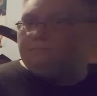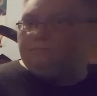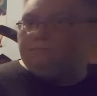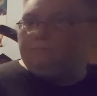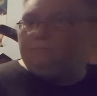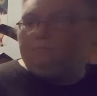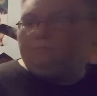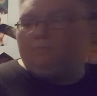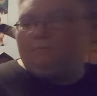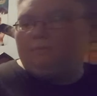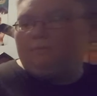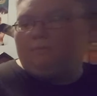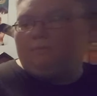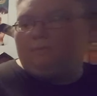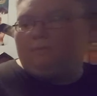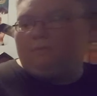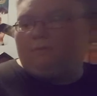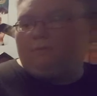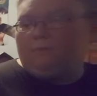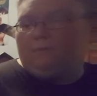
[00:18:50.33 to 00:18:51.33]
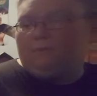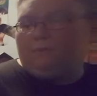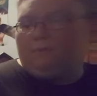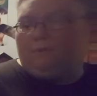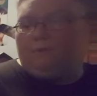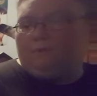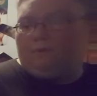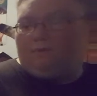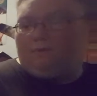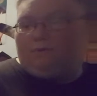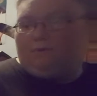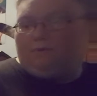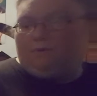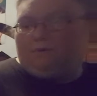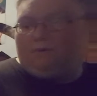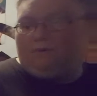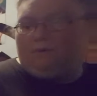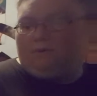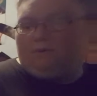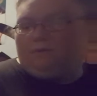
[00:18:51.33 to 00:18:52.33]

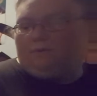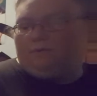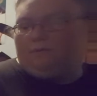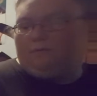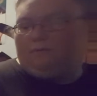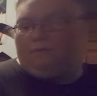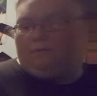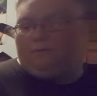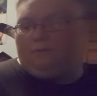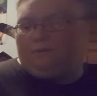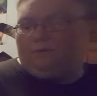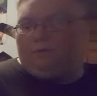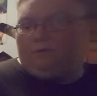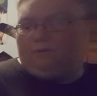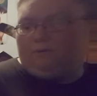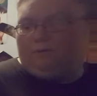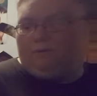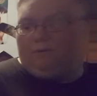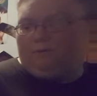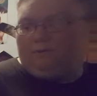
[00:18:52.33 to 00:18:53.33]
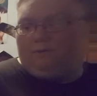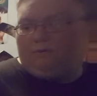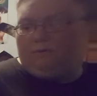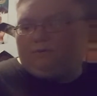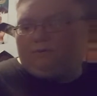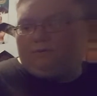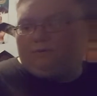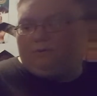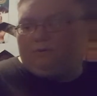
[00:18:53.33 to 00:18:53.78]
[no speech]